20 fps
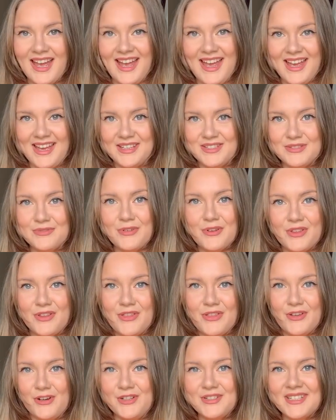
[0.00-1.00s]
And for the
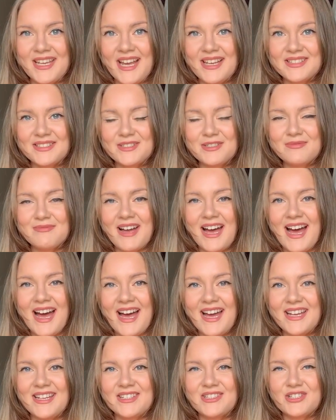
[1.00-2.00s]
third costume,
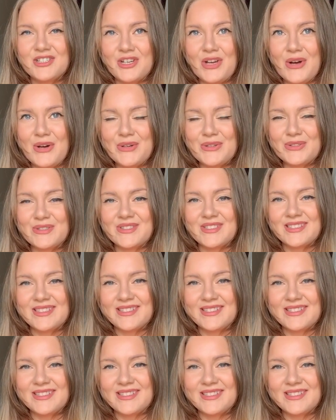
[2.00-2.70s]
I chose